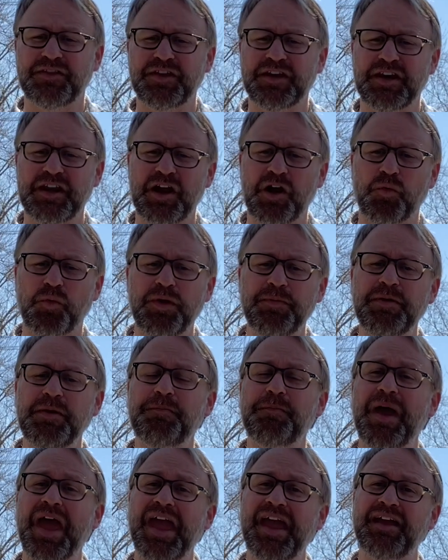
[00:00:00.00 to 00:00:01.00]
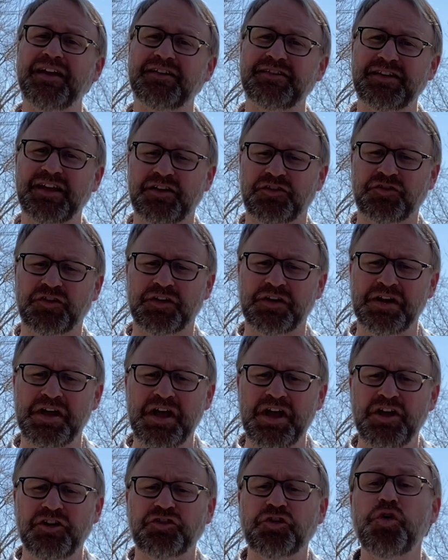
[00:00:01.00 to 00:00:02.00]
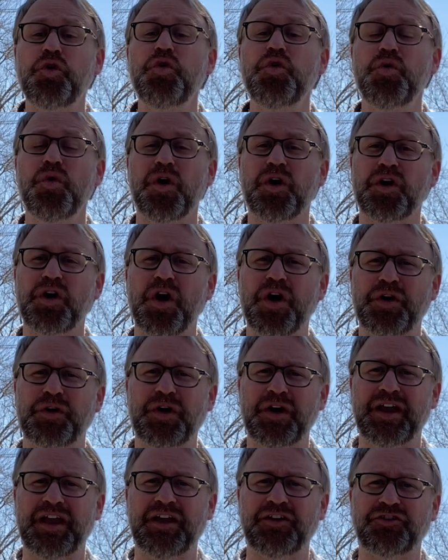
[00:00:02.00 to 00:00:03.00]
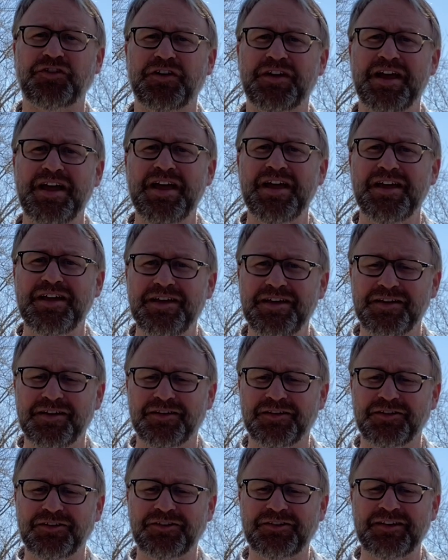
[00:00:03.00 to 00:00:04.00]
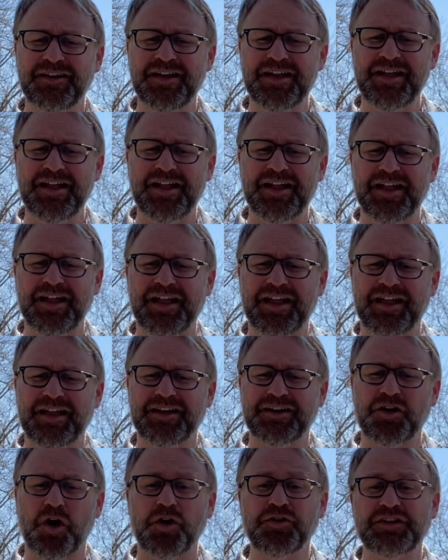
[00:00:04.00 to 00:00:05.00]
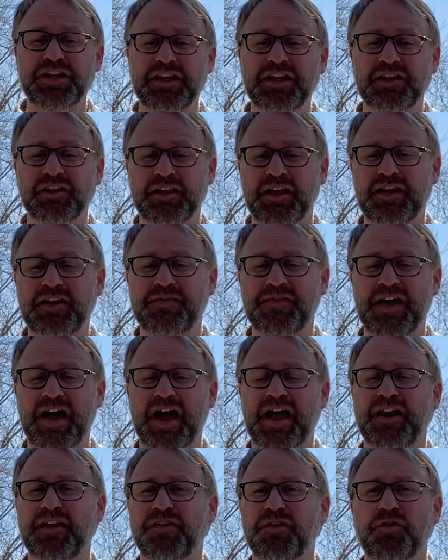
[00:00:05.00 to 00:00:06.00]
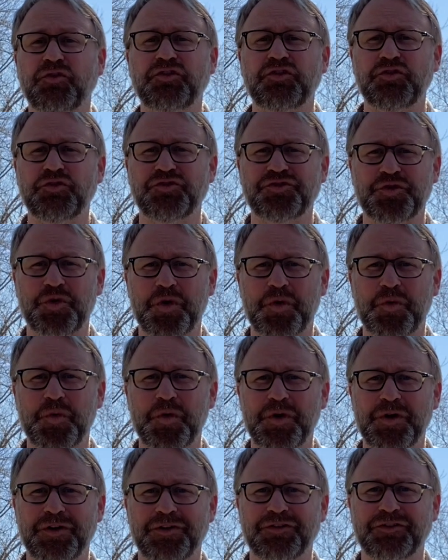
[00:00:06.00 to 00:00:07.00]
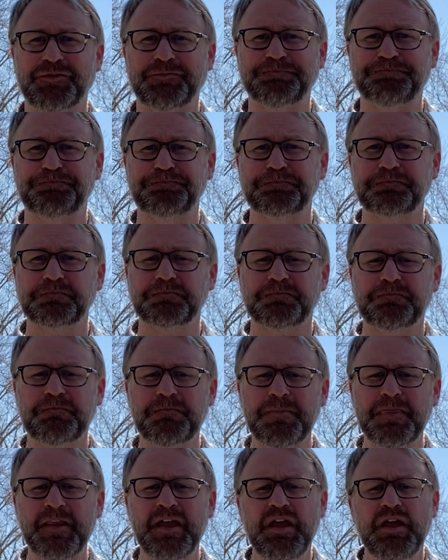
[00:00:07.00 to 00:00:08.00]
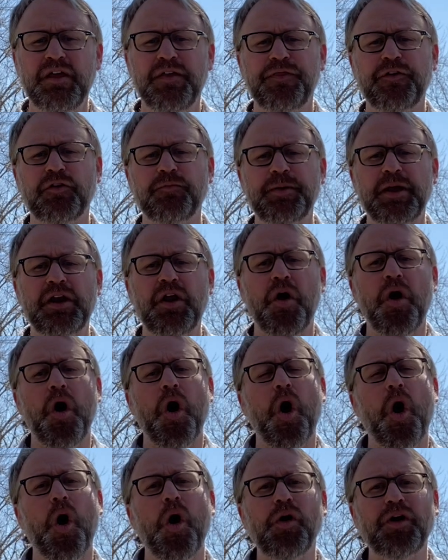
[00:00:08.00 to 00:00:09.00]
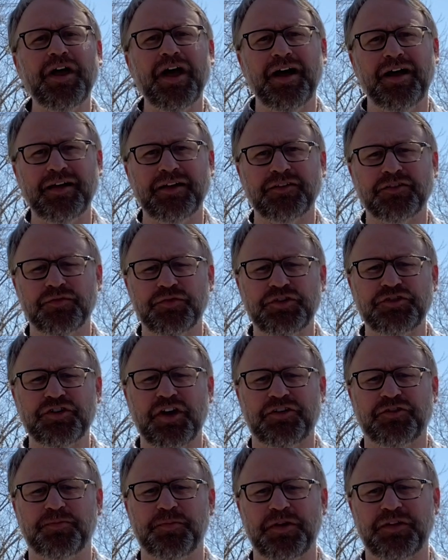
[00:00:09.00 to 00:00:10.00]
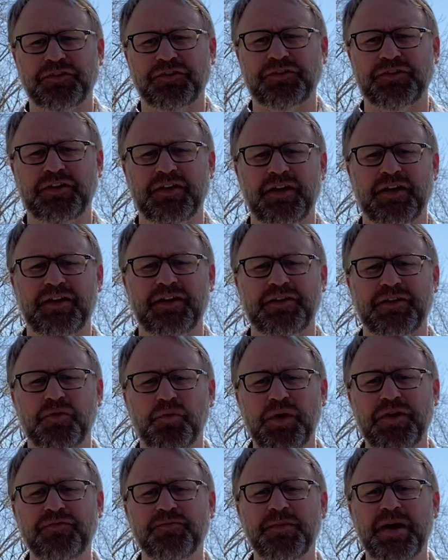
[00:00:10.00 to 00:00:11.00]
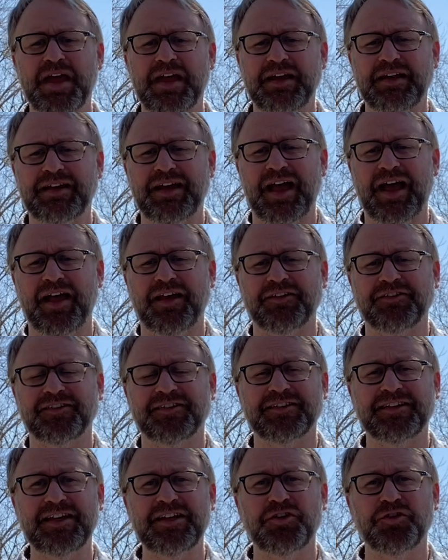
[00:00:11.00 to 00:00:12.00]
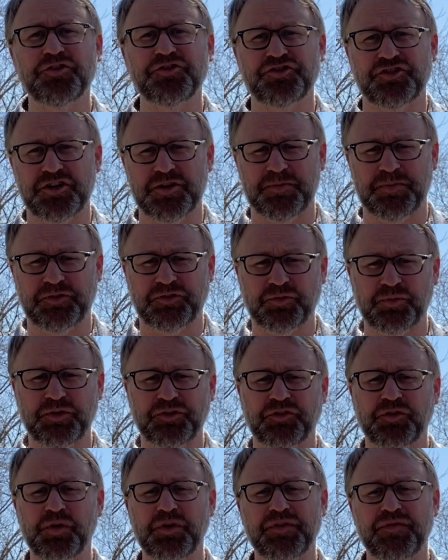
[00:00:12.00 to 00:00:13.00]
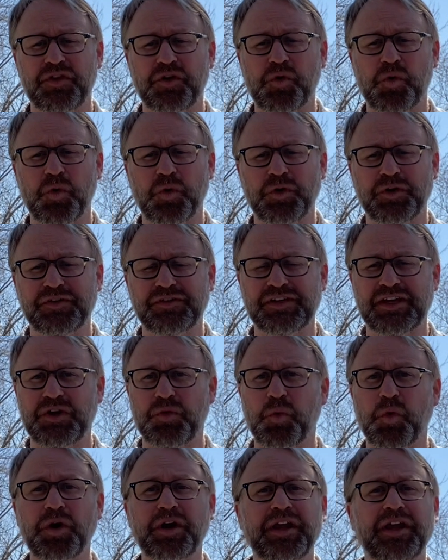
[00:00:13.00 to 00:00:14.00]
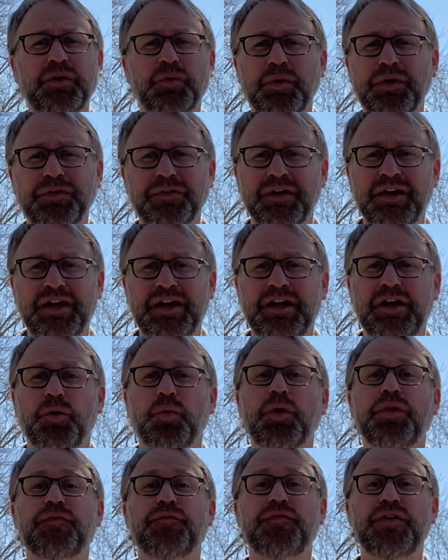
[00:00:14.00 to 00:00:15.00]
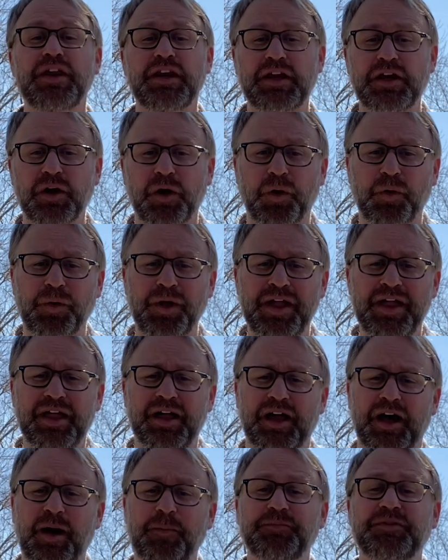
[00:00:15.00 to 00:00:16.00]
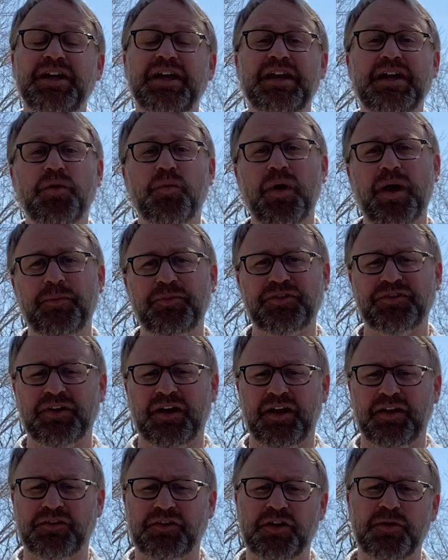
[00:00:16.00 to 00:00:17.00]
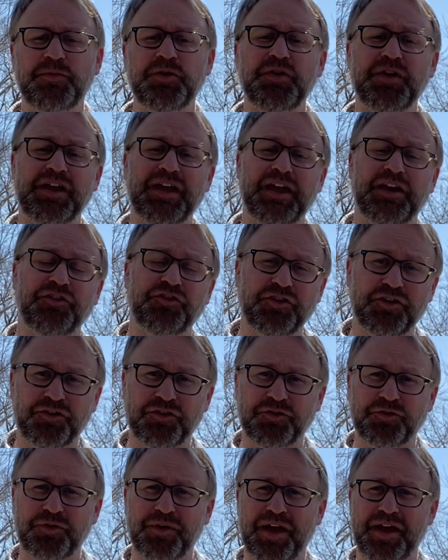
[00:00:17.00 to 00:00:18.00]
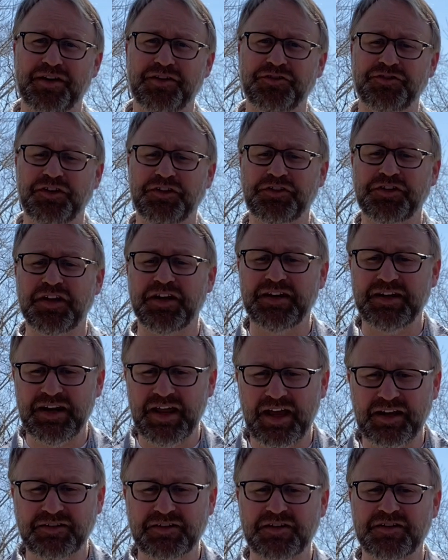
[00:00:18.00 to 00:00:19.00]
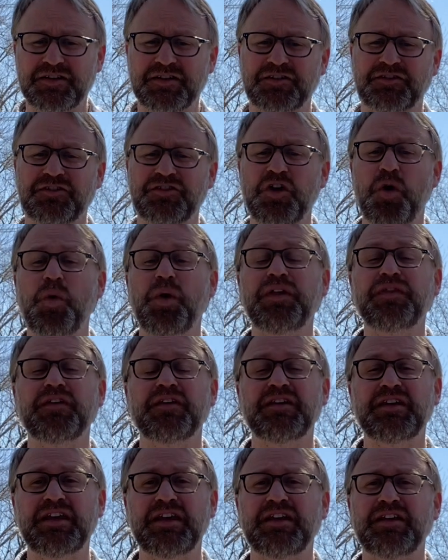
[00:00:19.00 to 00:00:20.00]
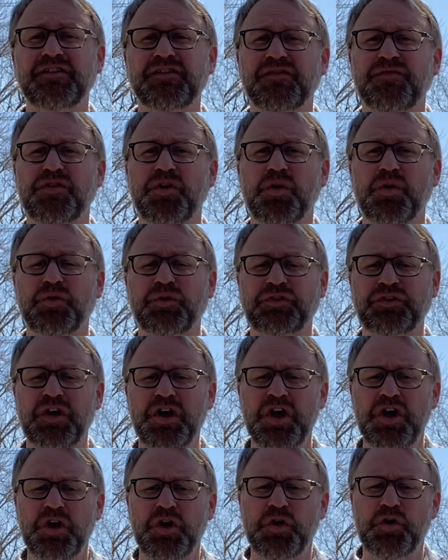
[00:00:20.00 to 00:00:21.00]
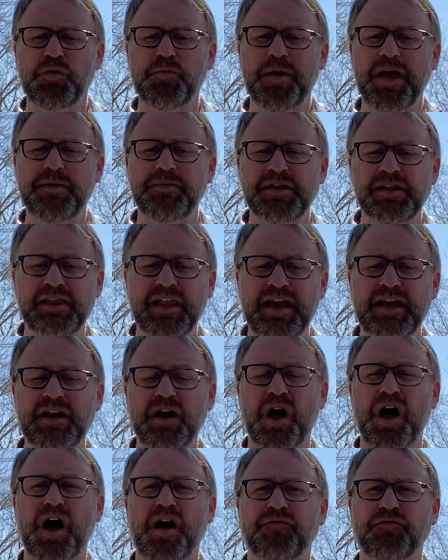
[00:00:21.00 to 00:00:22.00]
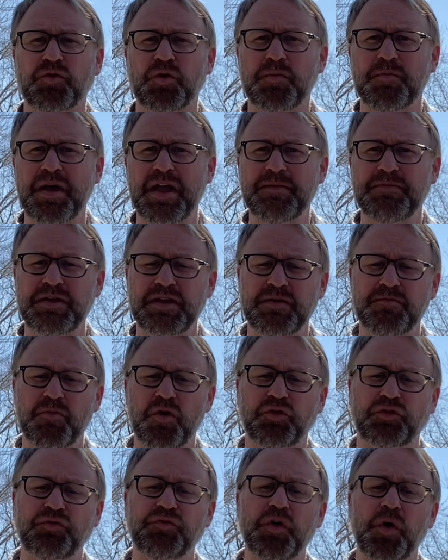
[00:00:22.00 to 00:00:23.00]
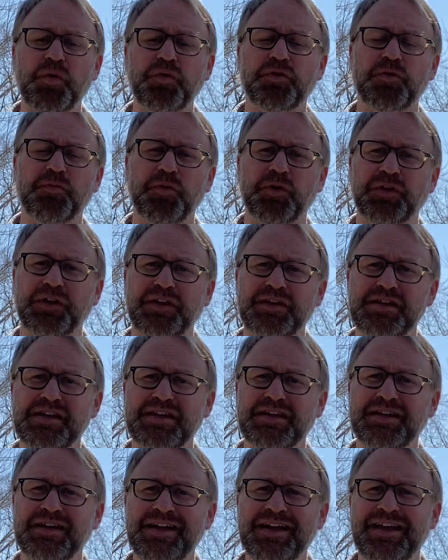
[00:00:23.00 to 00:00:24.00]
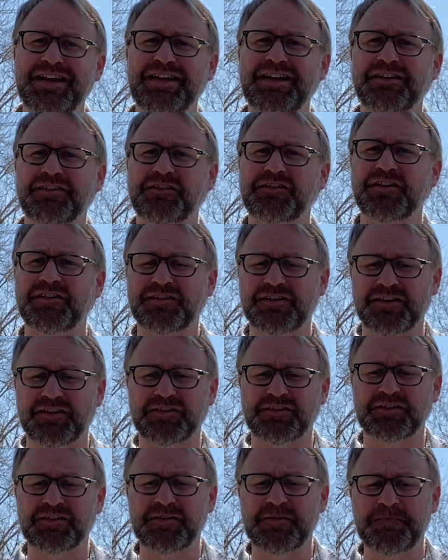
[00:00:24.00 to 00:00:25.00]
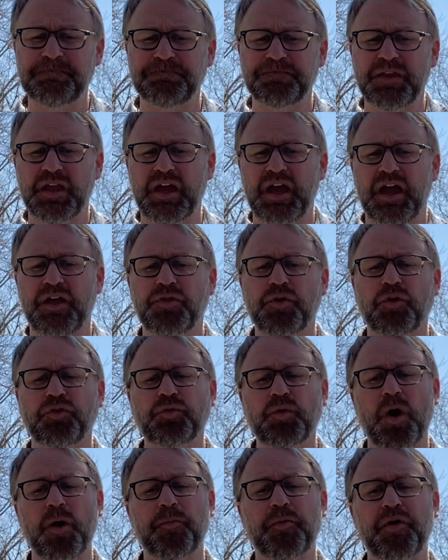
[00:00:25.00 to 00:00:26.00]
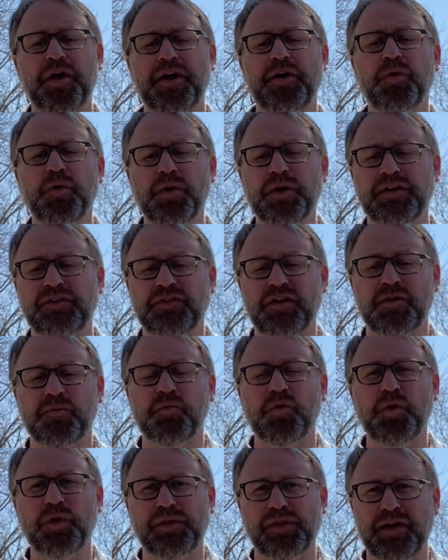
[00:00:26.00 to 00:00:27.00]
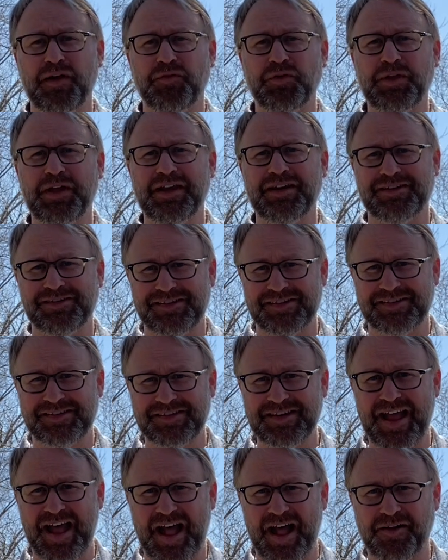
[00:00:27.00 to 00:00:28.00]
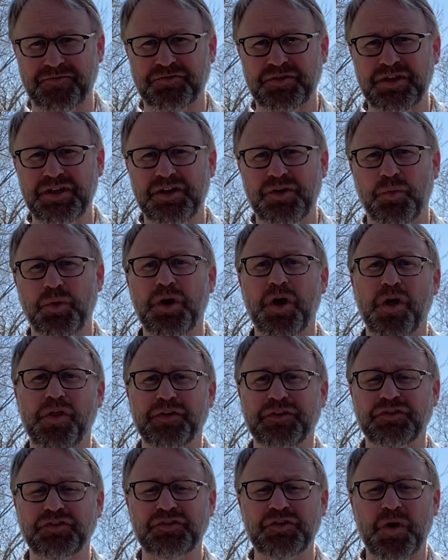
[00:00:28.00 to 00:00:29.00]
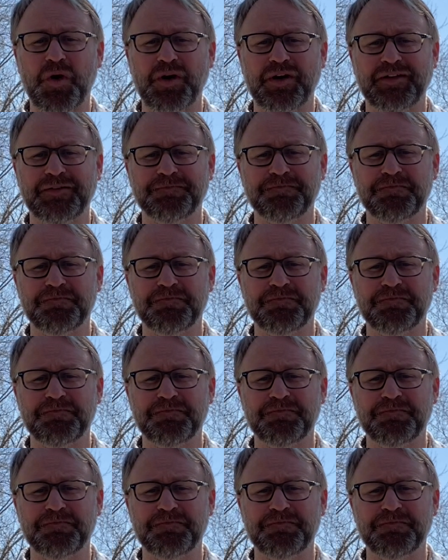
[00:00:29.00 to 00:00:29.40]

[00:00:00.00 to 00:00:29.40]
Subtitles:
air. We've been paying attention to who our congregation is and articulated that in those 2 short words. There have been all kinds of adjustments that we've made as leadership as a result of the quarantine, working with video, updating websites, communication strategies, connectedness, knowing the needs of those who may be laid off or may be most vulnerable and need assistance. And those were our priorities on a board level and as a staff when all this started.